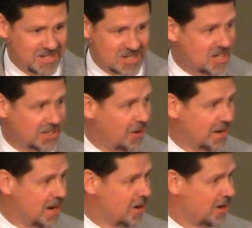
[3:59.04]
Just a little
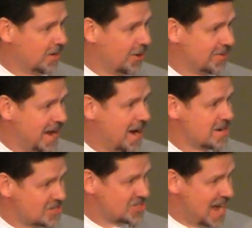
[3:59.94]
here and a little there,
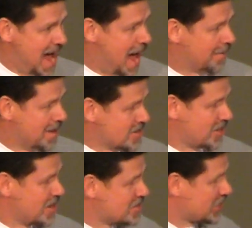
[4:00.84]
you stopped.
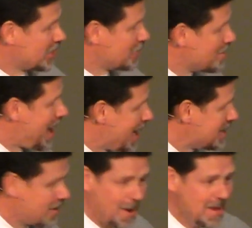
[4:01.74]
So here's a good
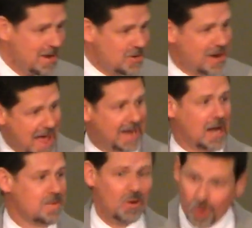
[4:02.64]
reminder. You and I got to be